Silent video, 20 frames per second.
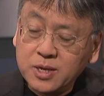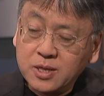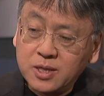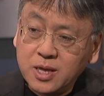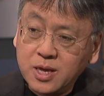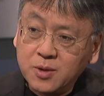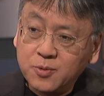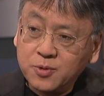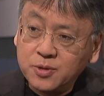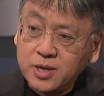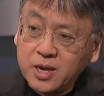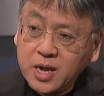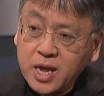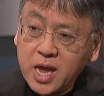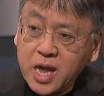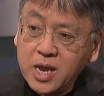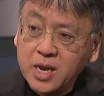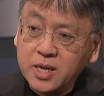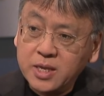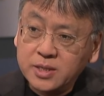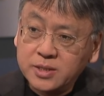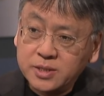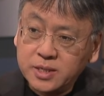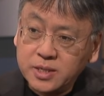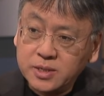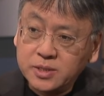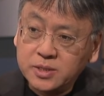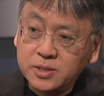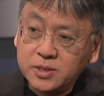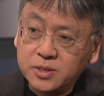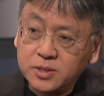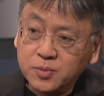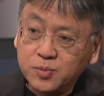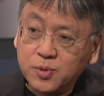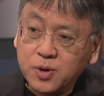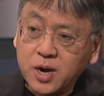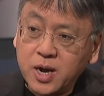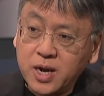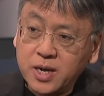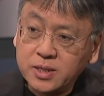there without any sense of
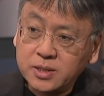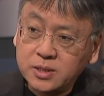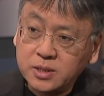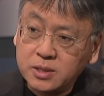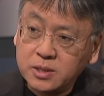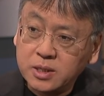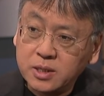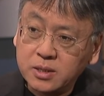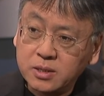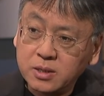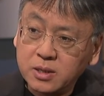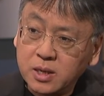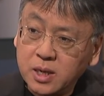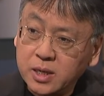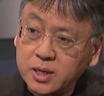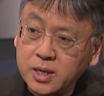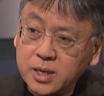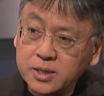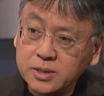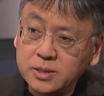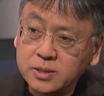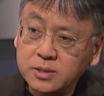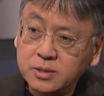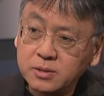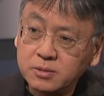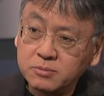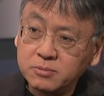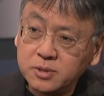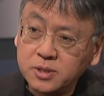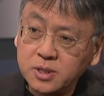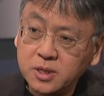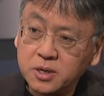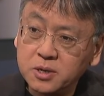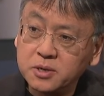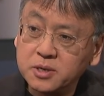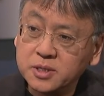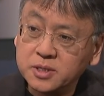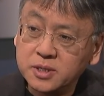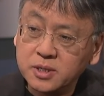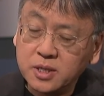surprise. You know, the, I guess the
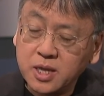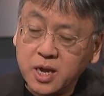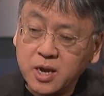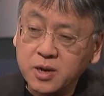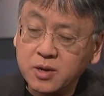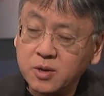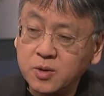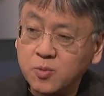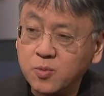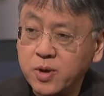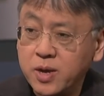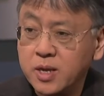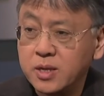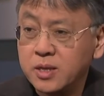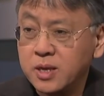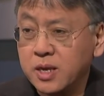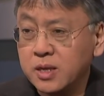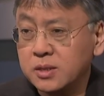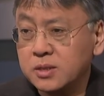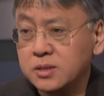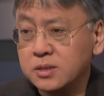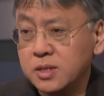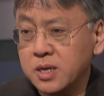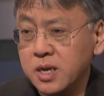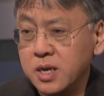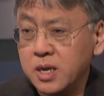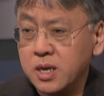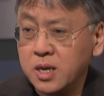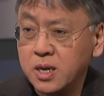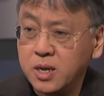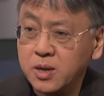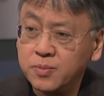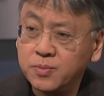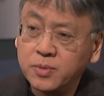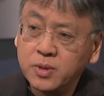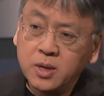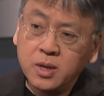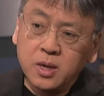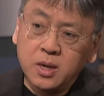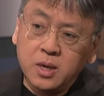ogres are there in a way that, say, um,
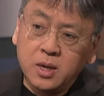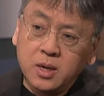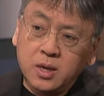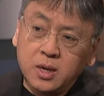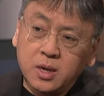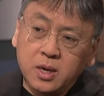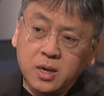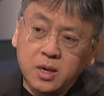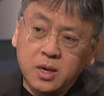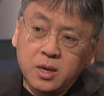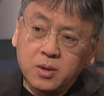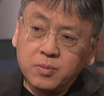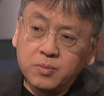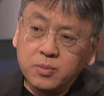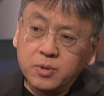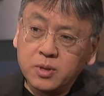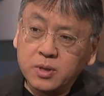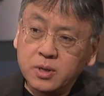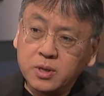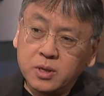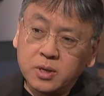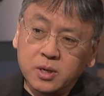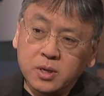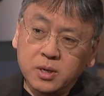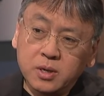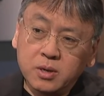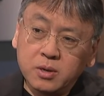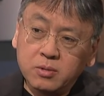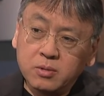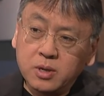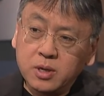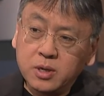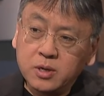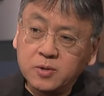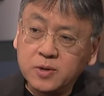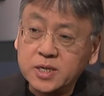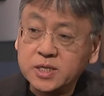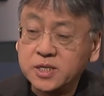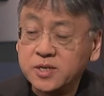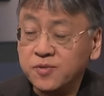um, uh,
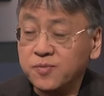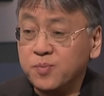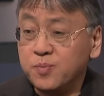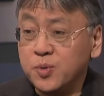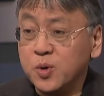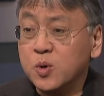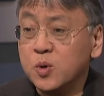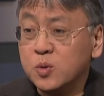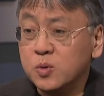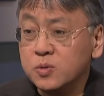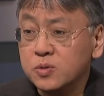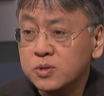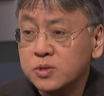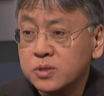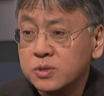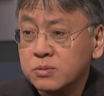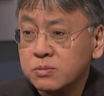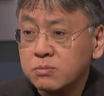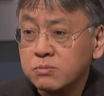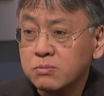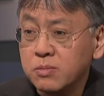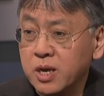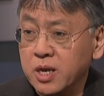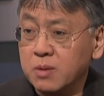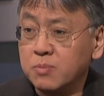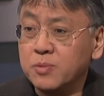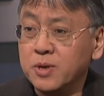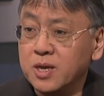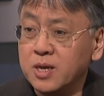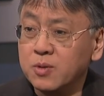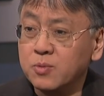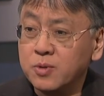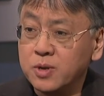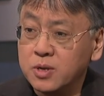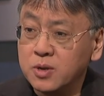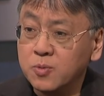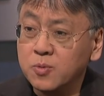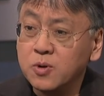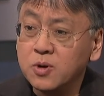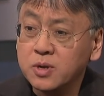aggressive bulls might be when
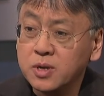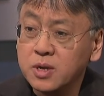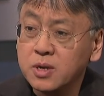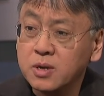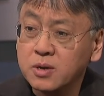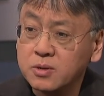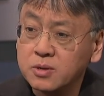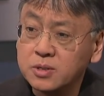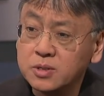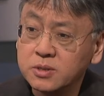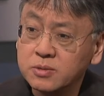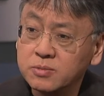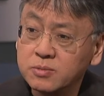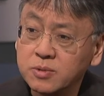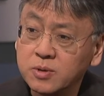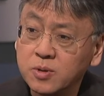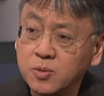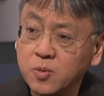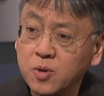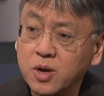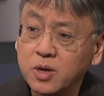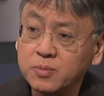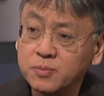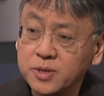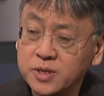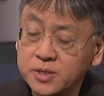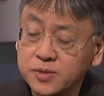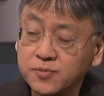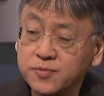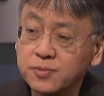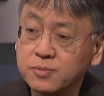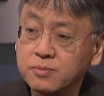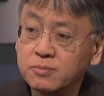you're walking across a, a wild piece of